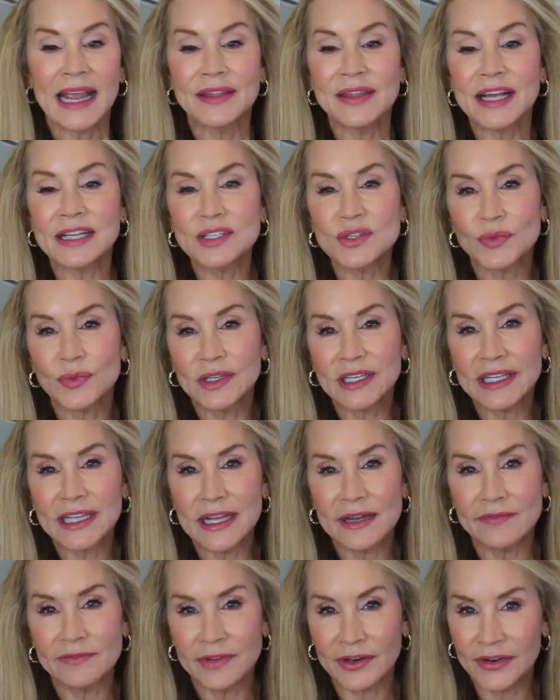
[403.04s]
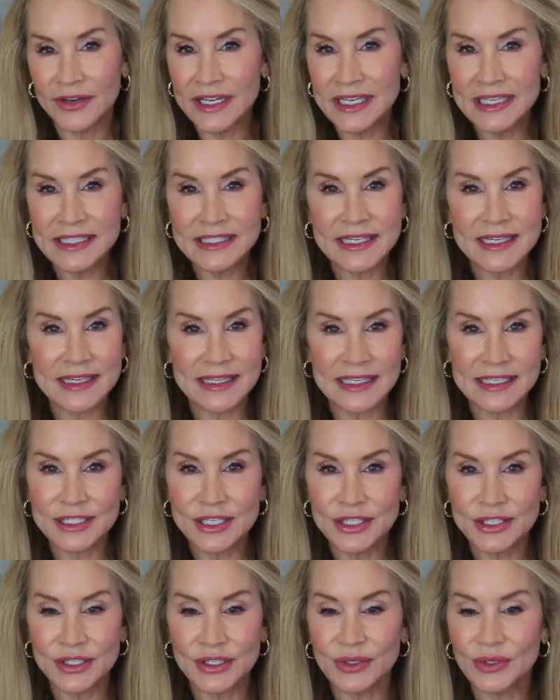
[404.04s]
And that's really a very easy thing
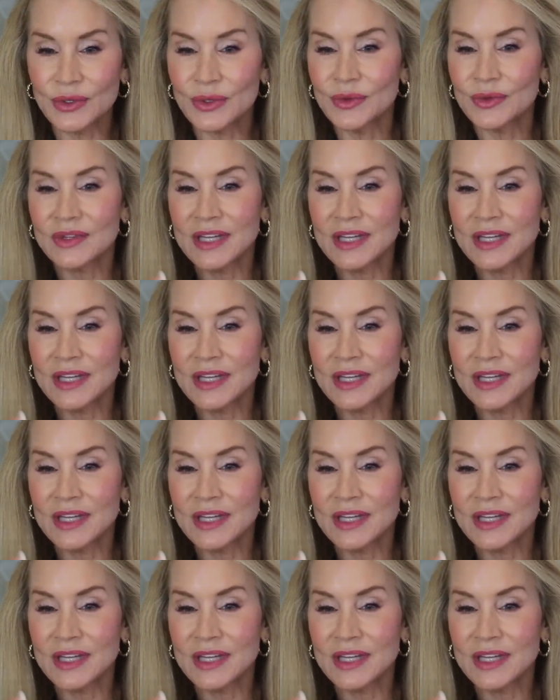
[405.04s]
to do.